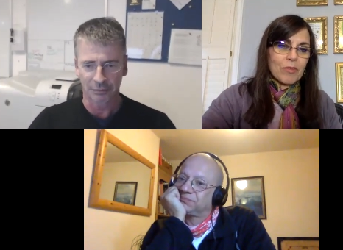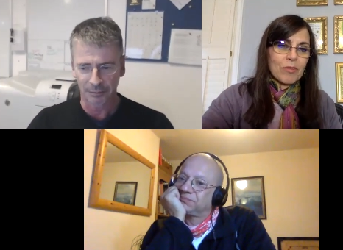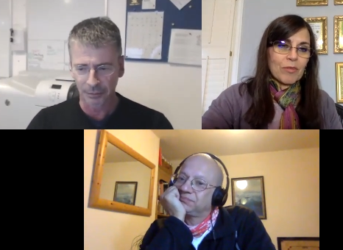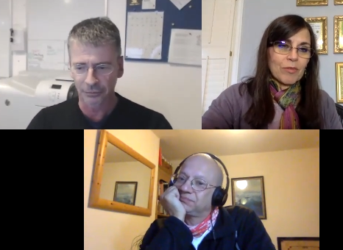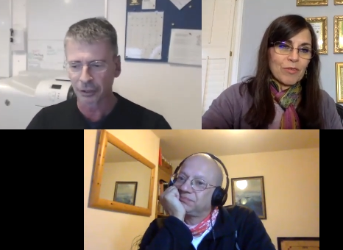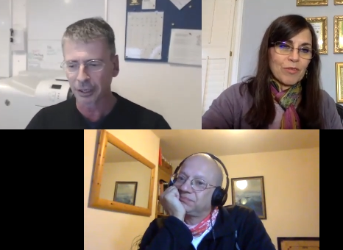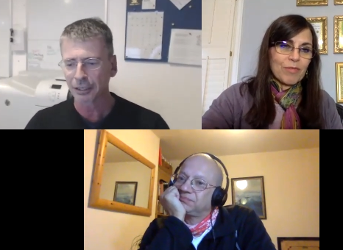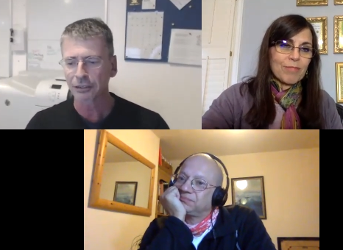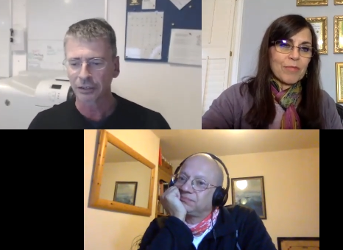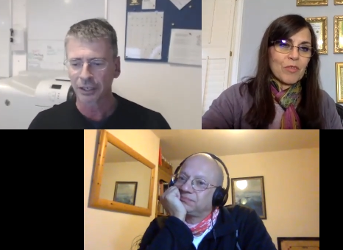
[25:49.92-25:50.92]
Speaker 1: before I
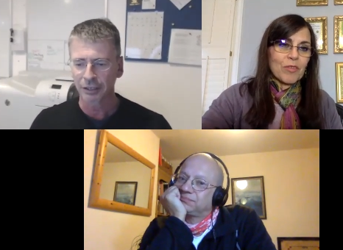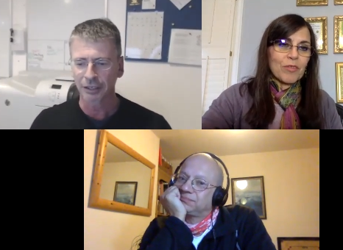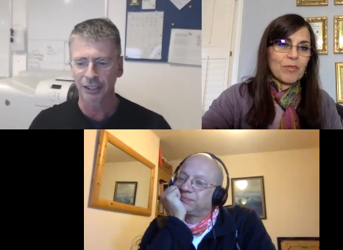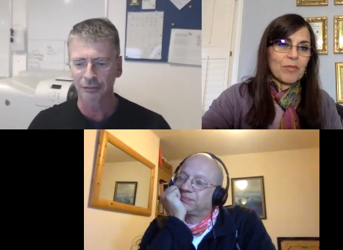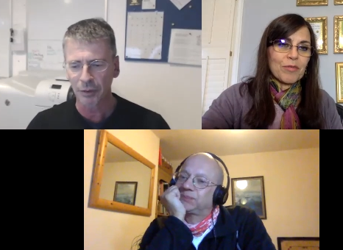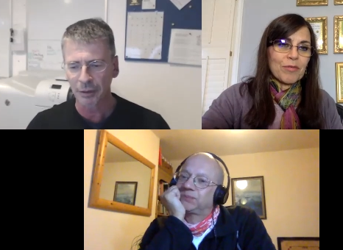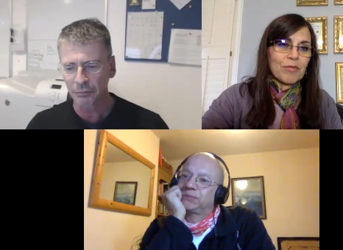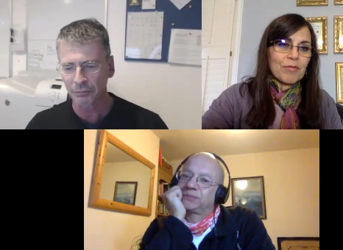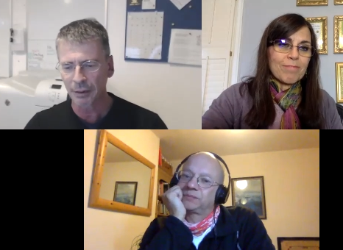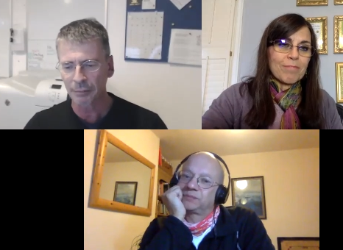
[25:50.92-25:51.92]
answer it that, that
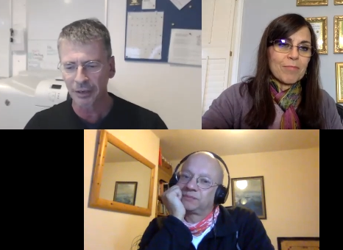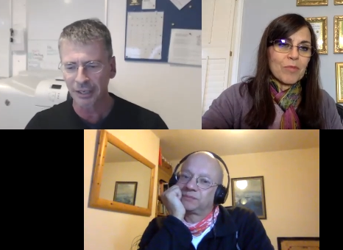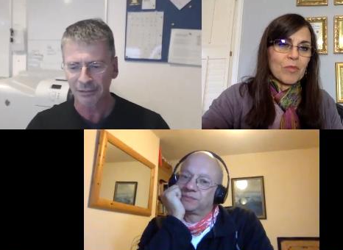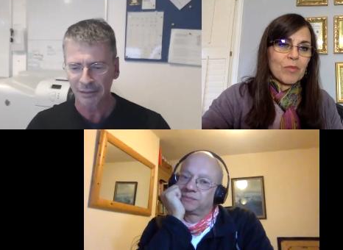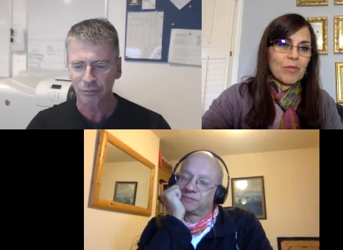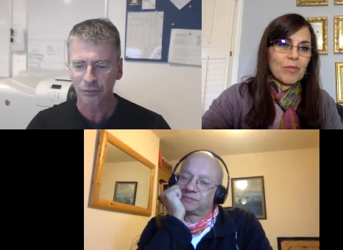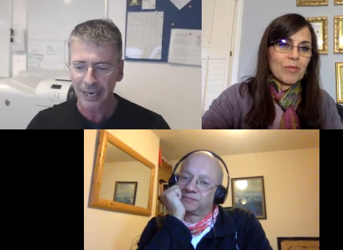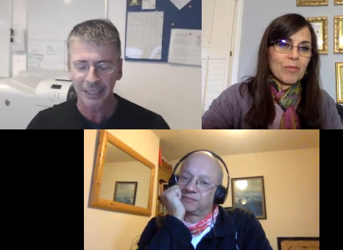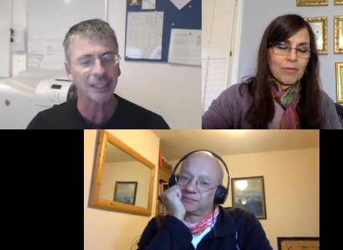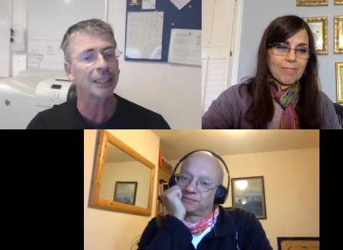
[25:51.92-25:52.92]
when, when we're
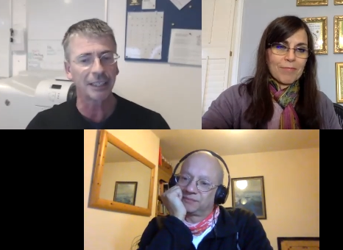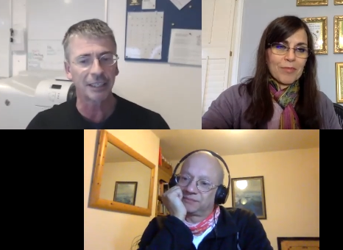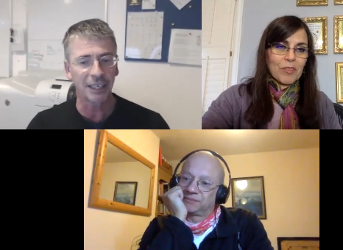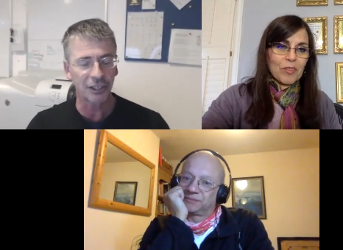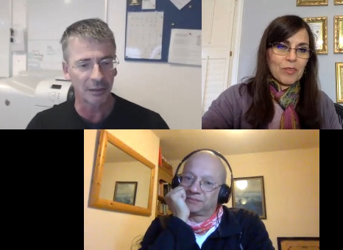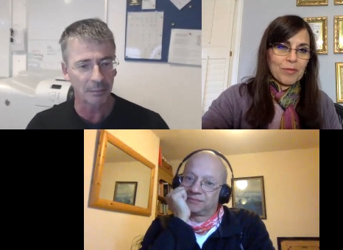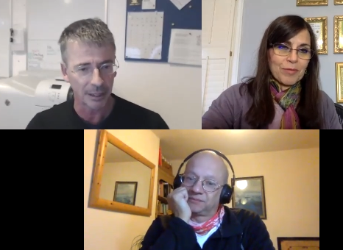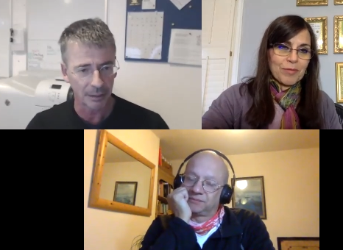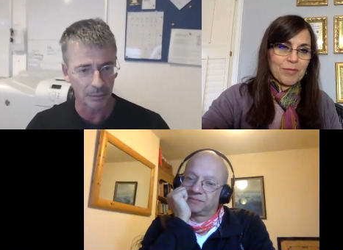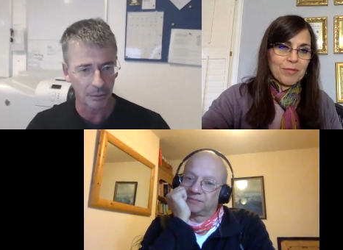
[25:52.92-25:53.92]
practically teaching
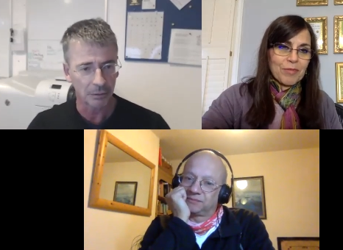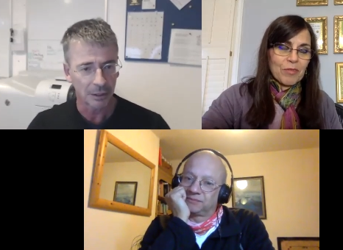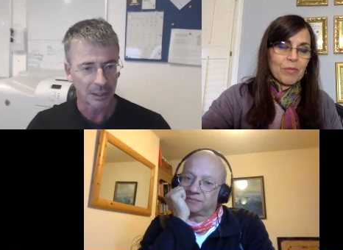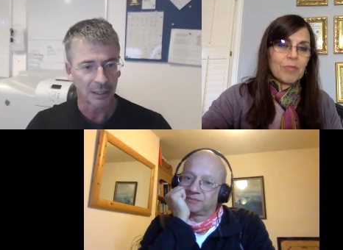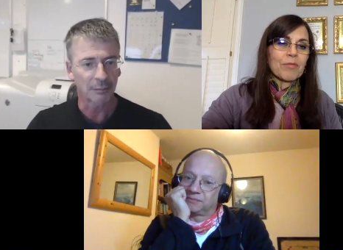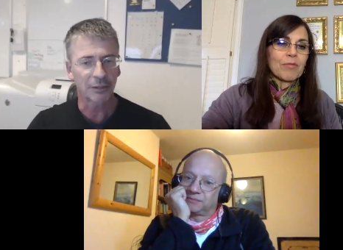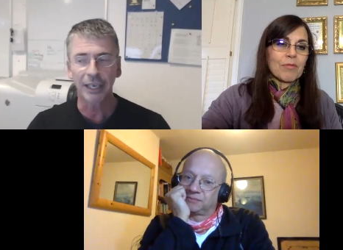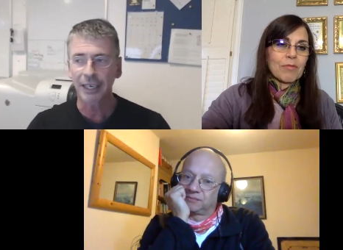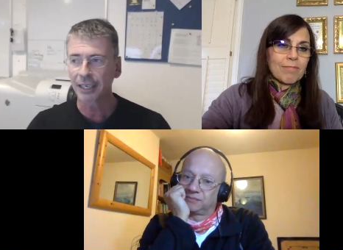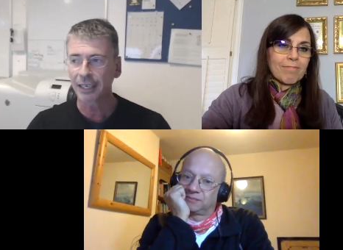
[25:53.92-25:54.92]
people,
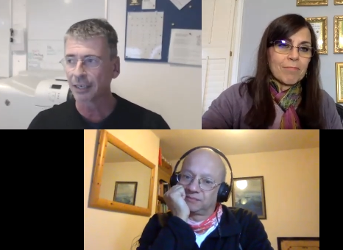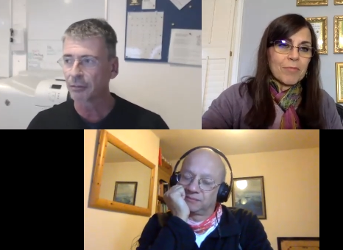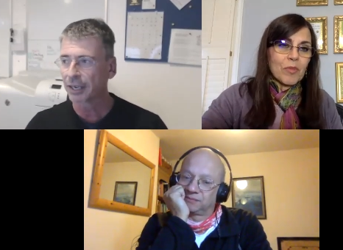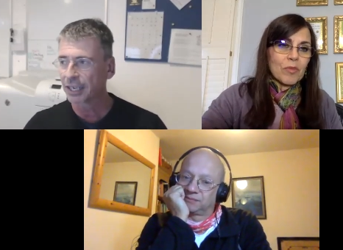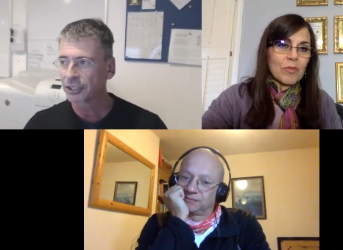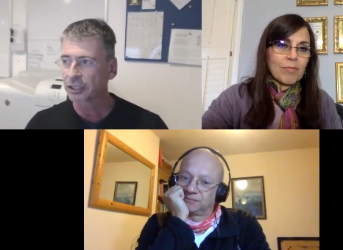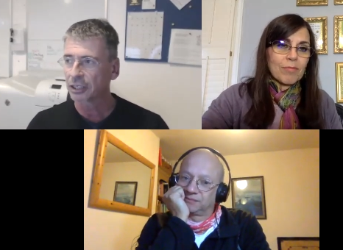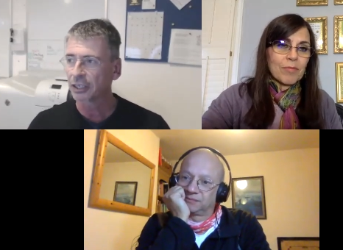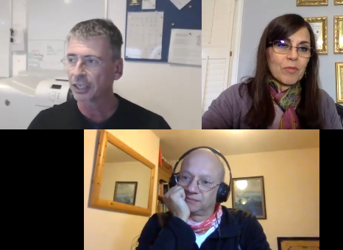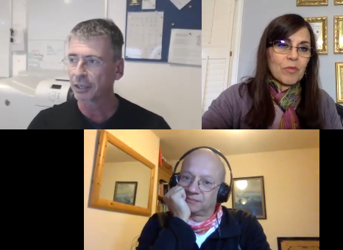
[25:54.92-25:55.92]
particularly when they're just
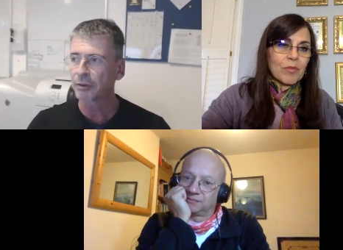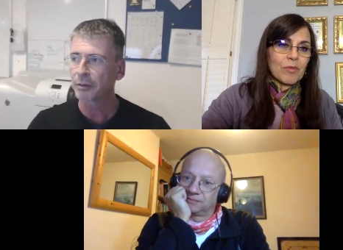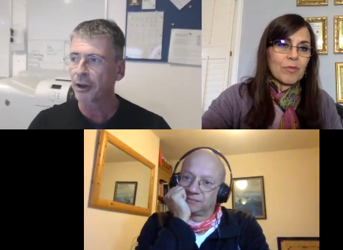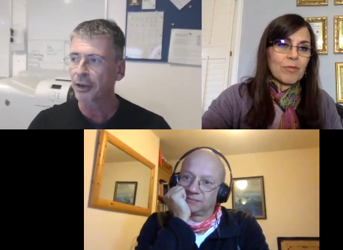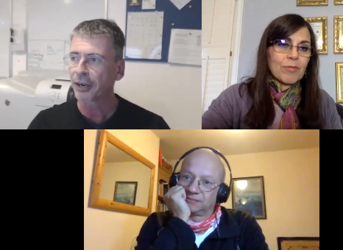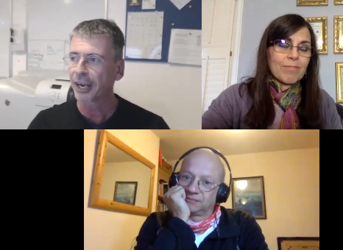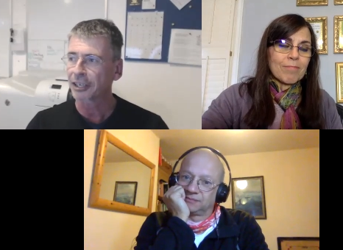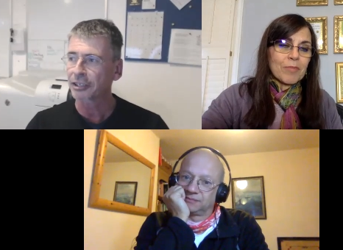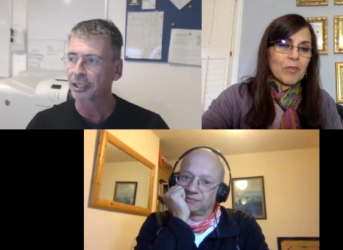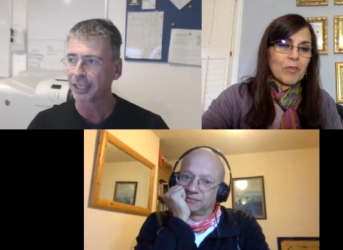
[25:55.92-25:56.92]
learning, we might not
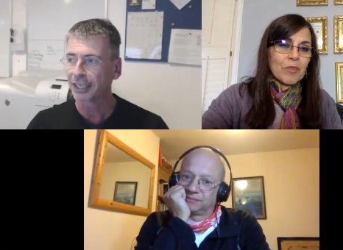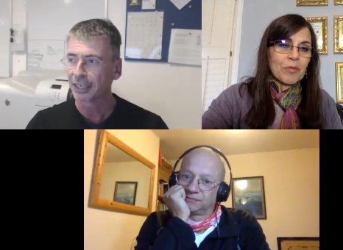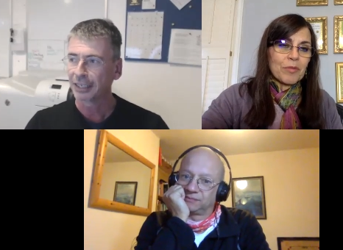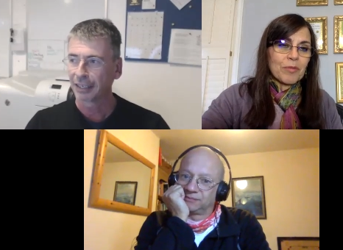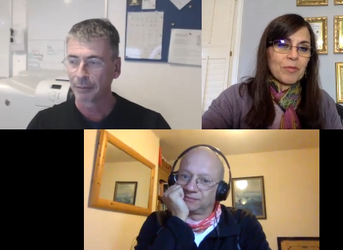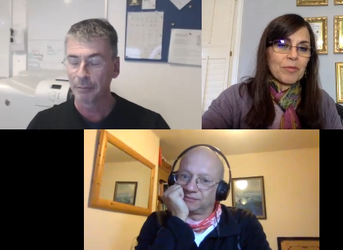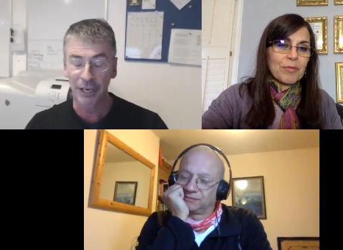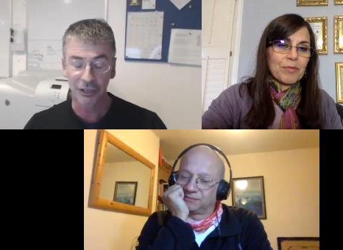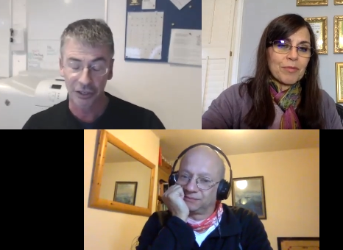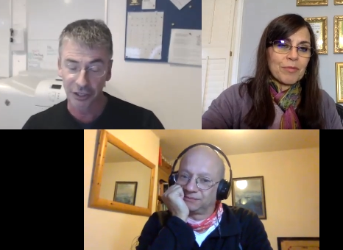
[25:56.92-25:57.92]
actually
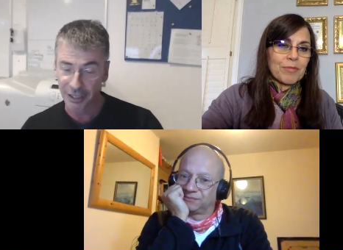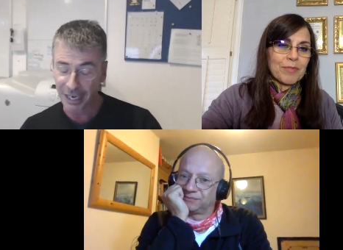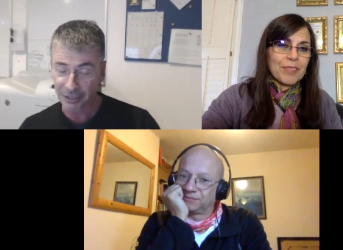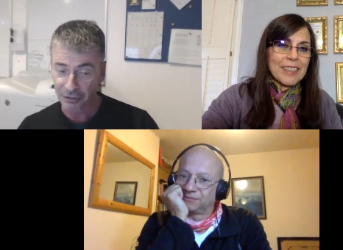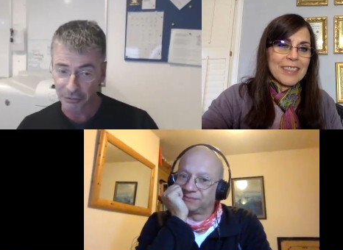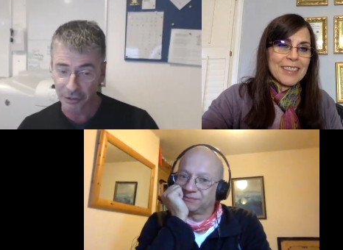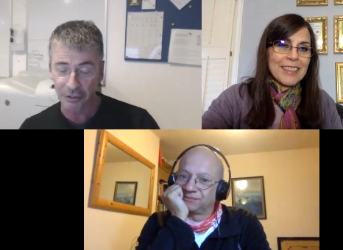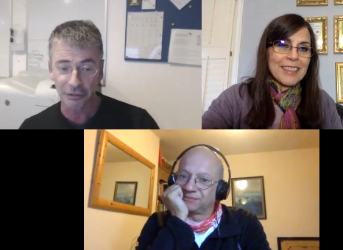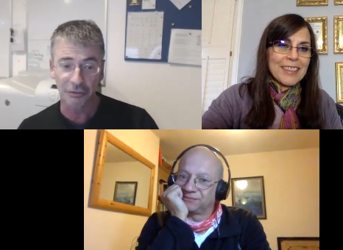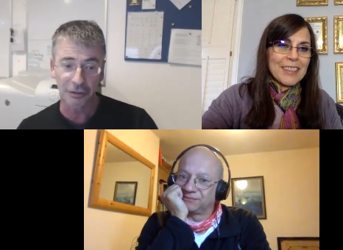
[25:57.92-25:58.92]
mention the actual
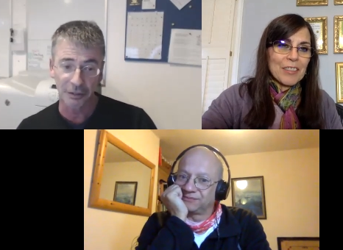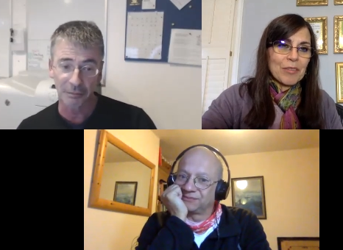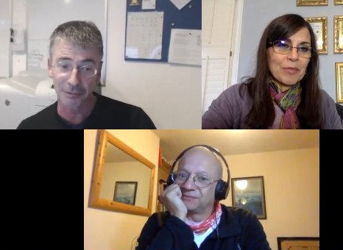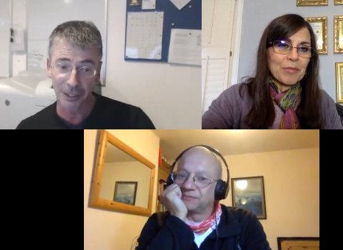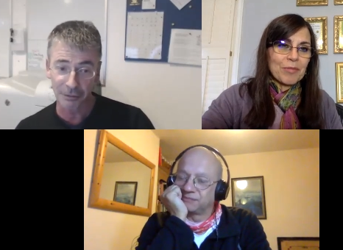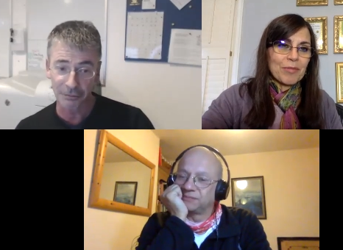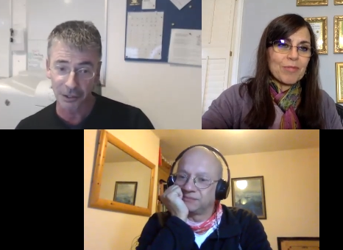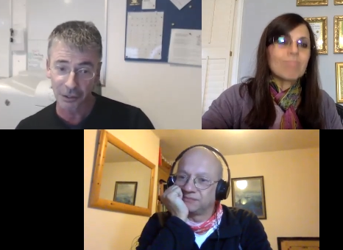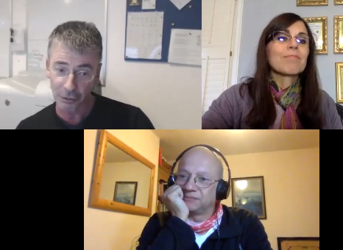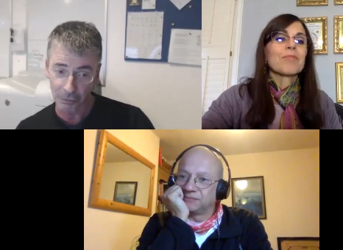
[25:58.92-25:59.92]
sutras themselves
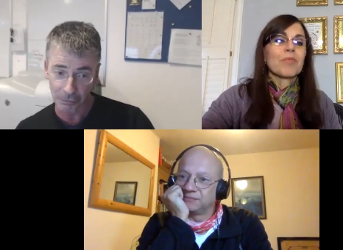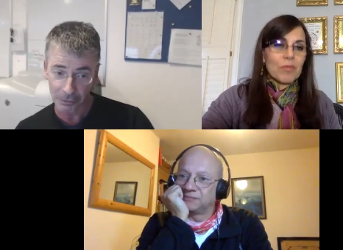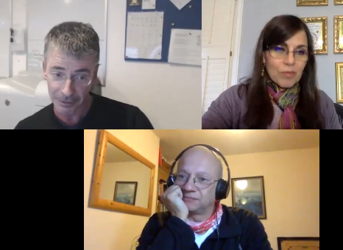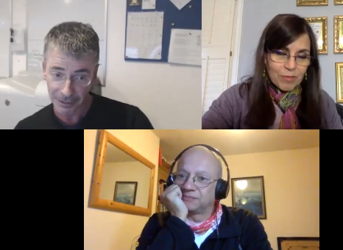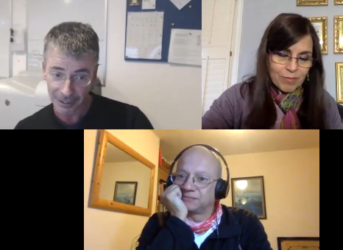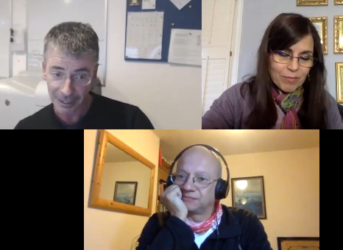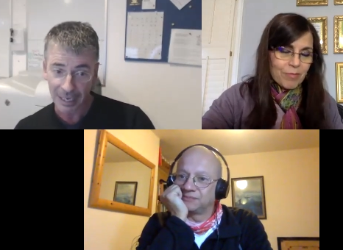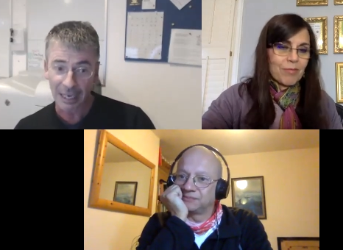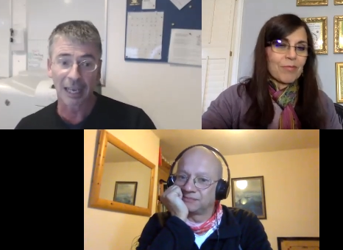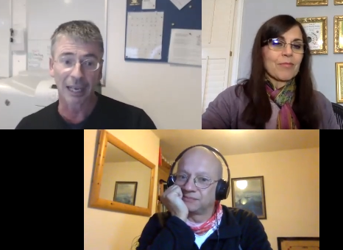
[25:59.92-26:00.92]
at all.
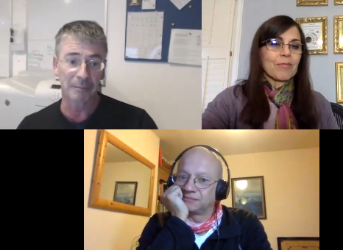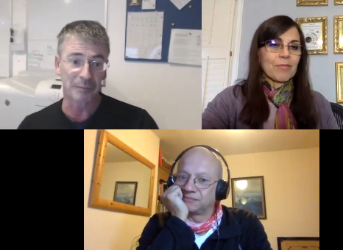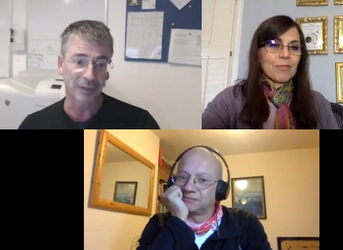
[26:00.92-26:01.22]
Mm. Mm. Um,